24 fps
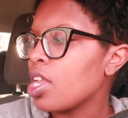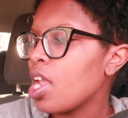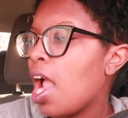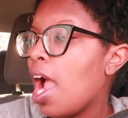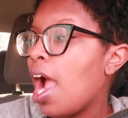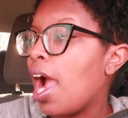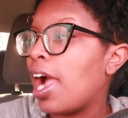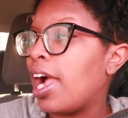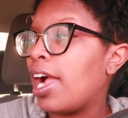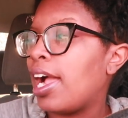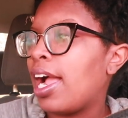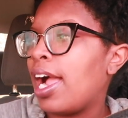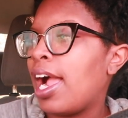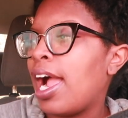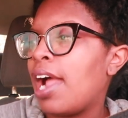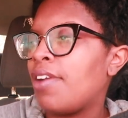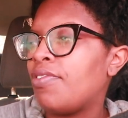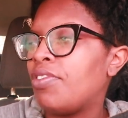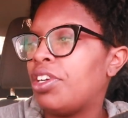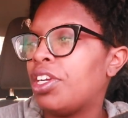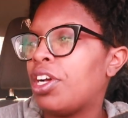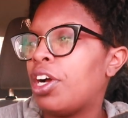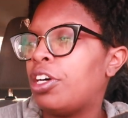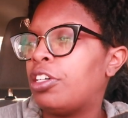I
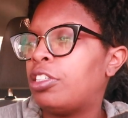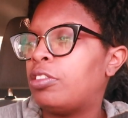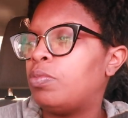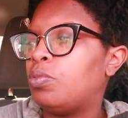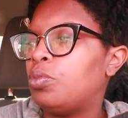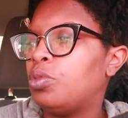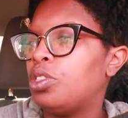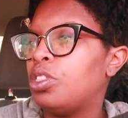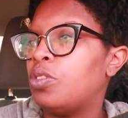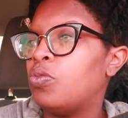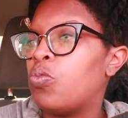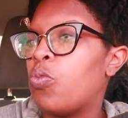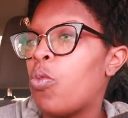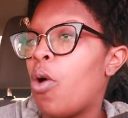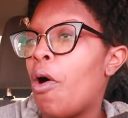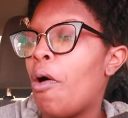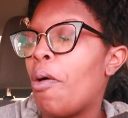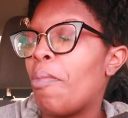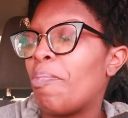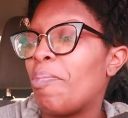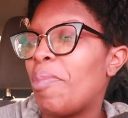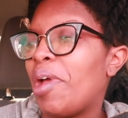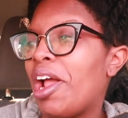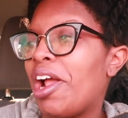have at home
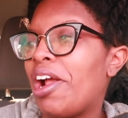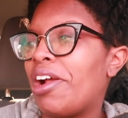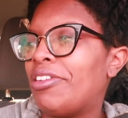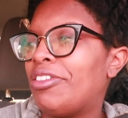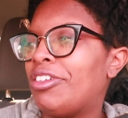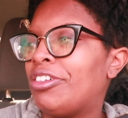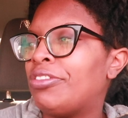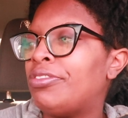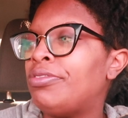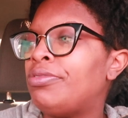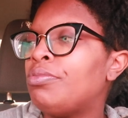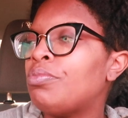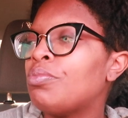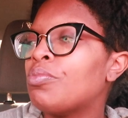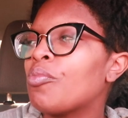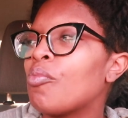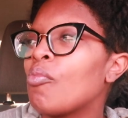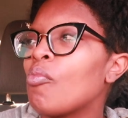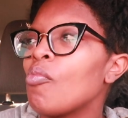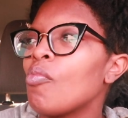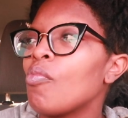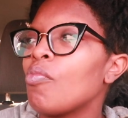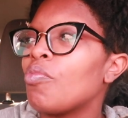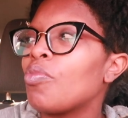won't match.
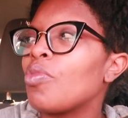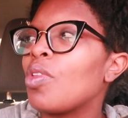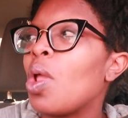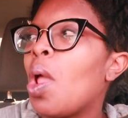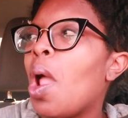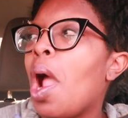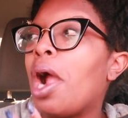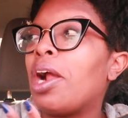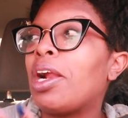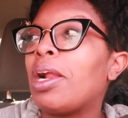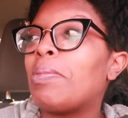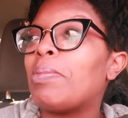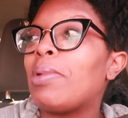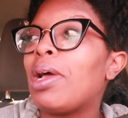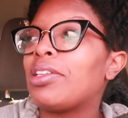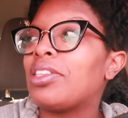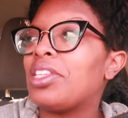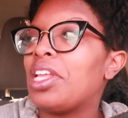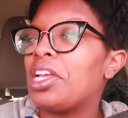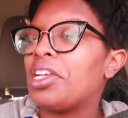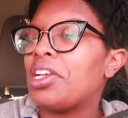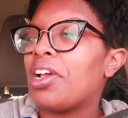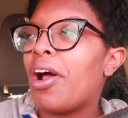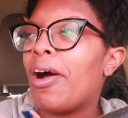I'm
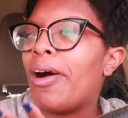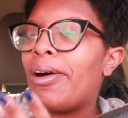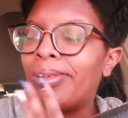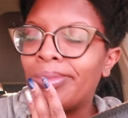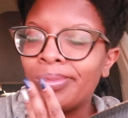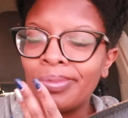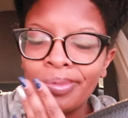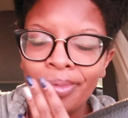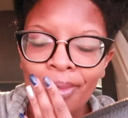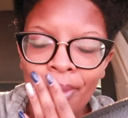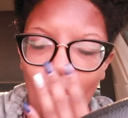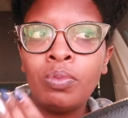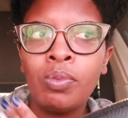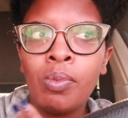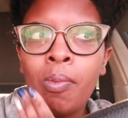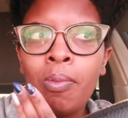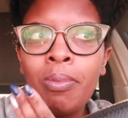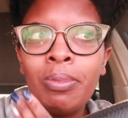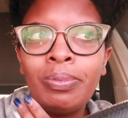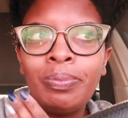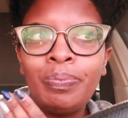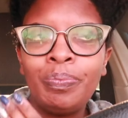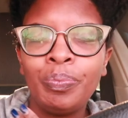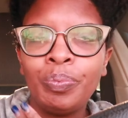like that, y'all.
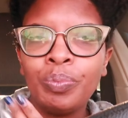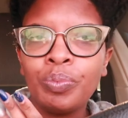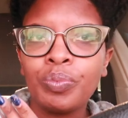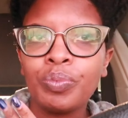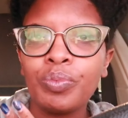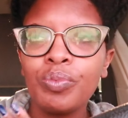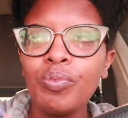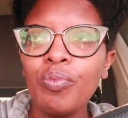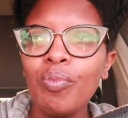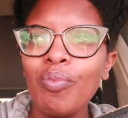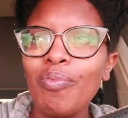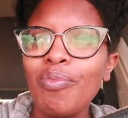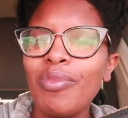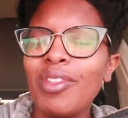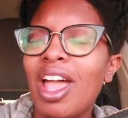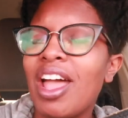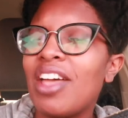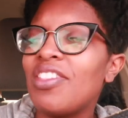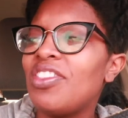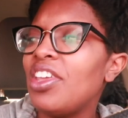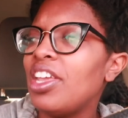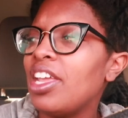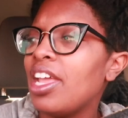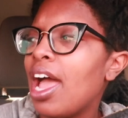
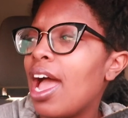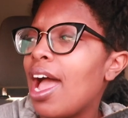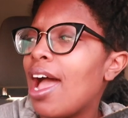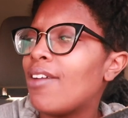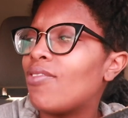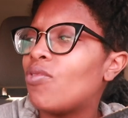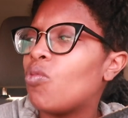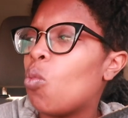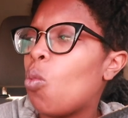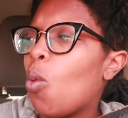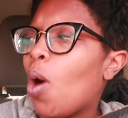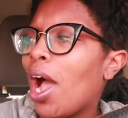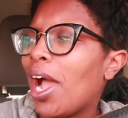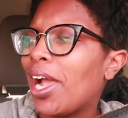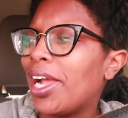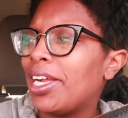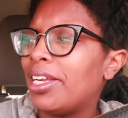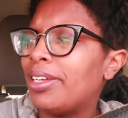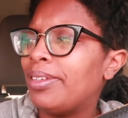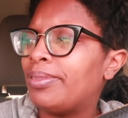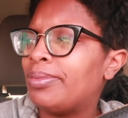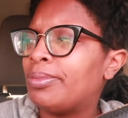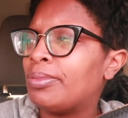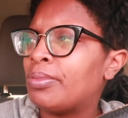I think I have
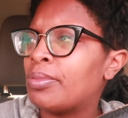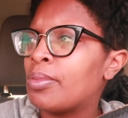white,